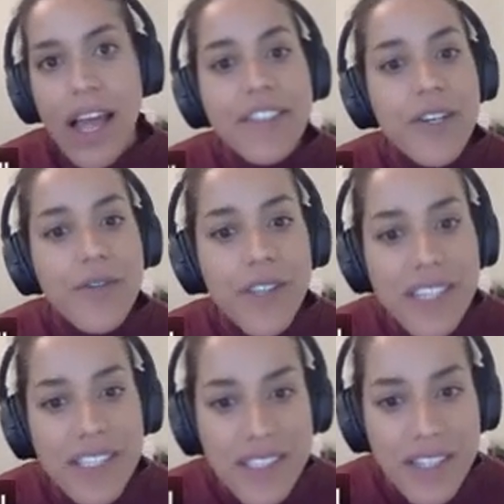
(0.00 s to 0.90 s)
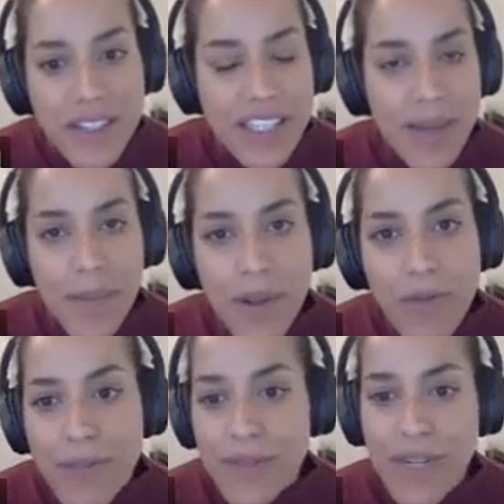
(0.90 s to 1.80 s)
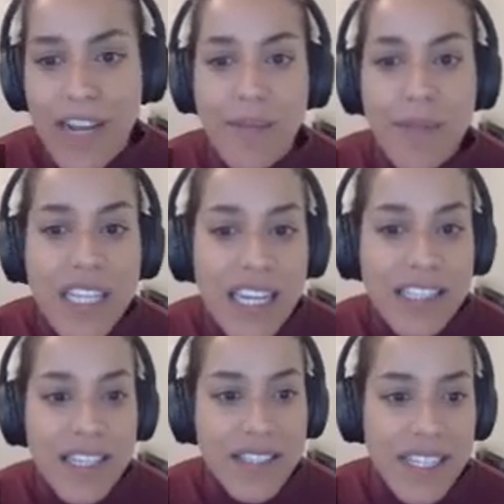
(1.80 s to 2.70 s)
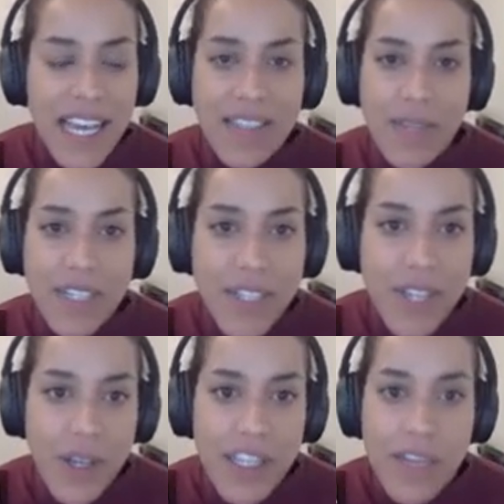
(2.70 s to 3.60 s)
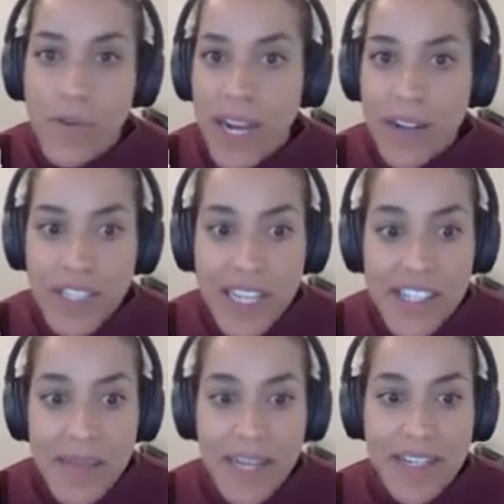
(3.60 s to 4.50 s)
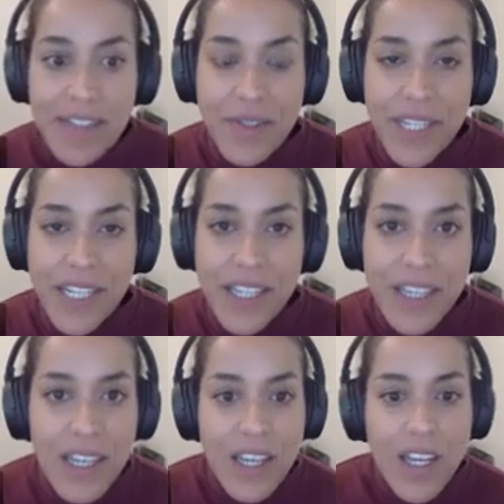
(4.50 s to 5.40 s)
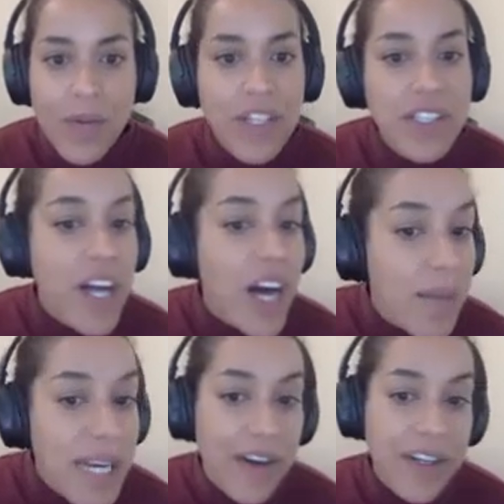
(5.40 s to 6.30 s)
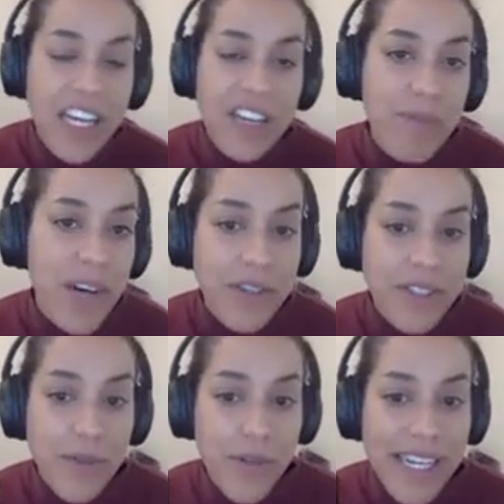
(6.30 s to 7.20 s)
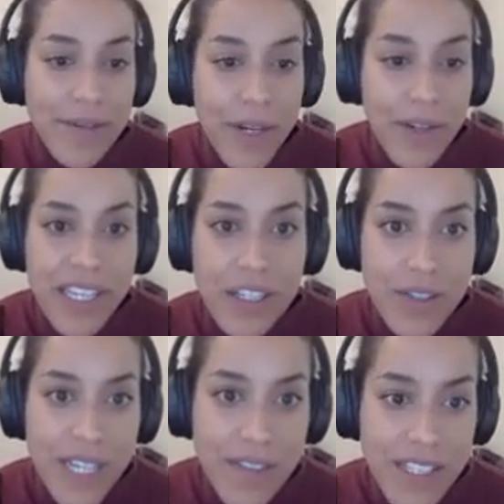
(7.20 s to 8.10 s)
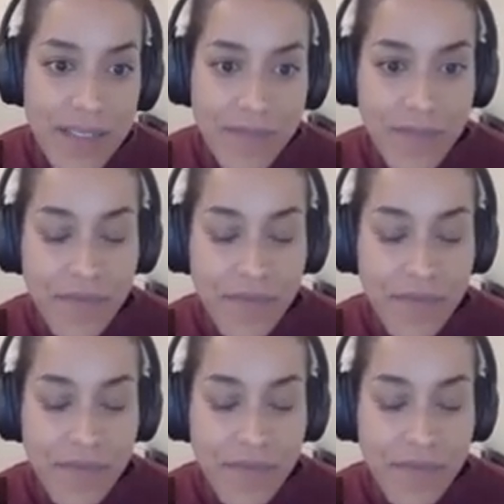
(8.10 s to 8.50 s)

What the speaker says: And so for the disks in our sample, we derived depleted dust to gas ratios of around 10 to the minus 3, which is a common outcome of models of grain growth and drift.